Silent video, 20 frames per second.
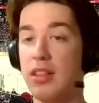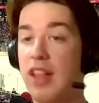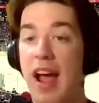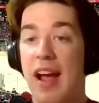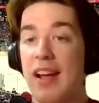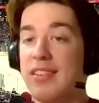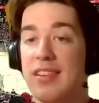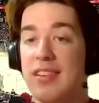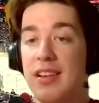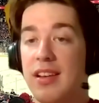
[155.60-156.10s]

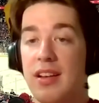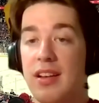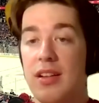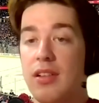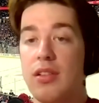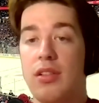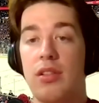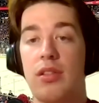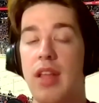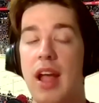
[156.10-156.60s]

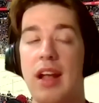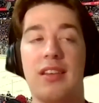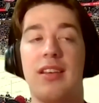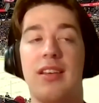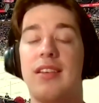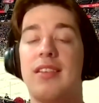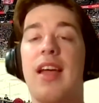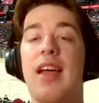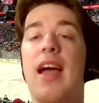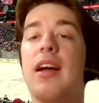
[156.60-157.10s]
That's
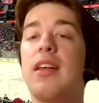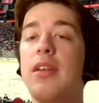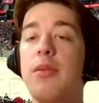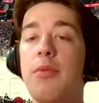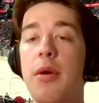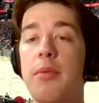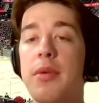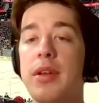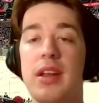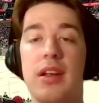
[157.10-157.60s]
exactly
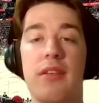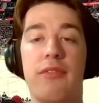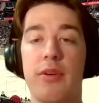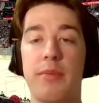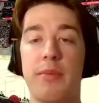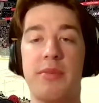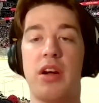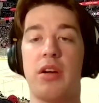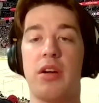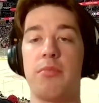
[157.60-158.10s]
what we need
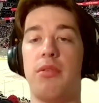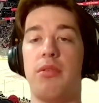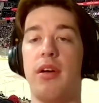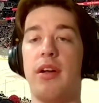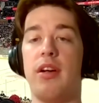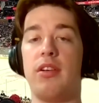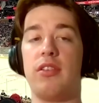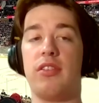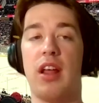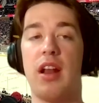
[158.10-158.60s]
from young
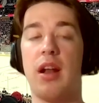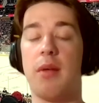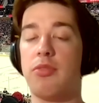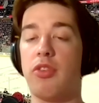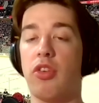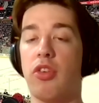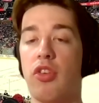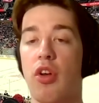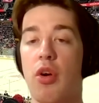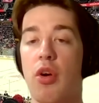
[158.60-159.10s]
players, and I'm
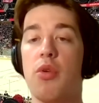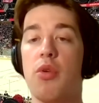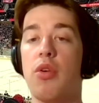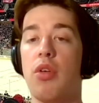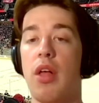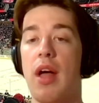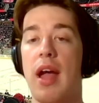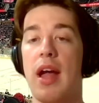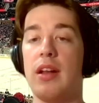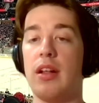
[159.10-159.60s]
so
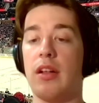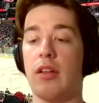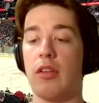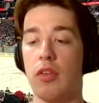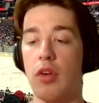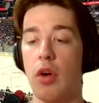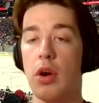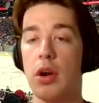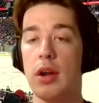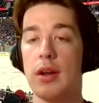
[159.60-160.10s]
glad it's
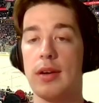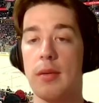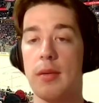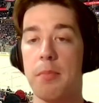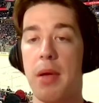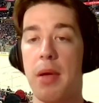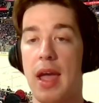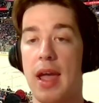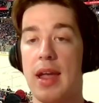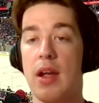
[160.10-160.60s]
starting to
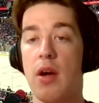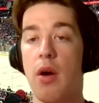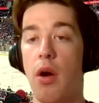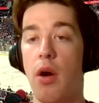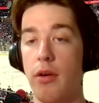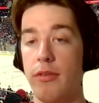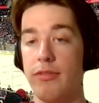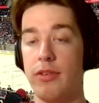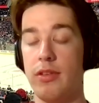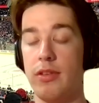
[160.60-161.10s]
pay
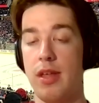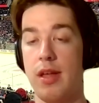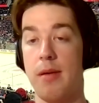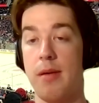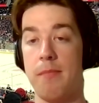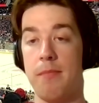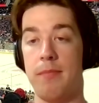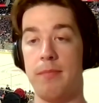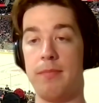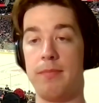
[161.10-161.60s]
off for
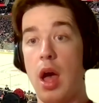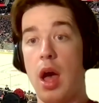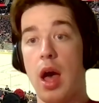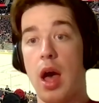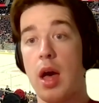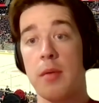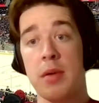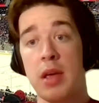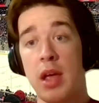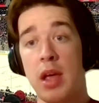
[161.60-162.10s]
them.
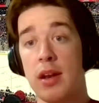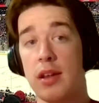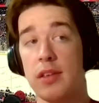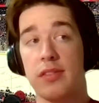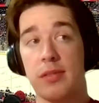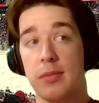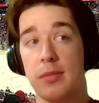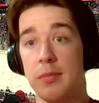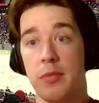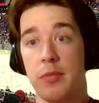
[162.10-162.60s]
I'll be
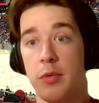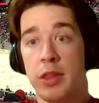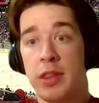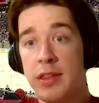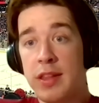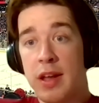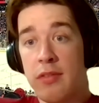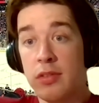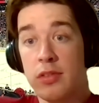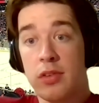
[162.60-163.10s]
honest, when
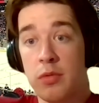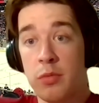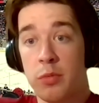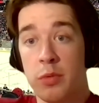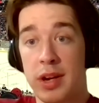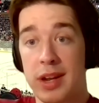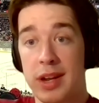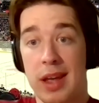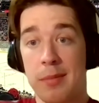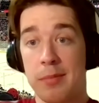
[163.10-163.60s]
the Devils couldn't
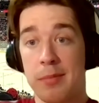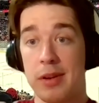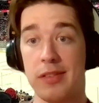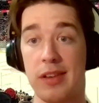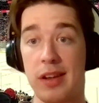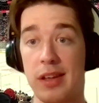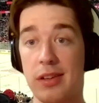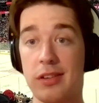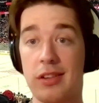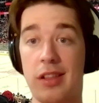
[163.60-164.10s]
win a game to
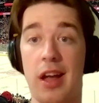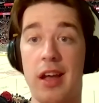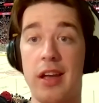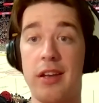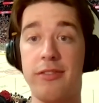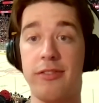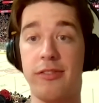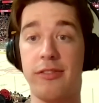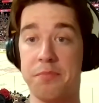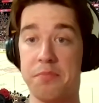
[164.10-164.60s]
save their
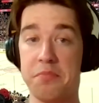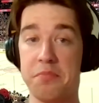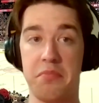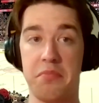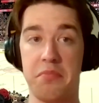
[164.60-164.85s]
life,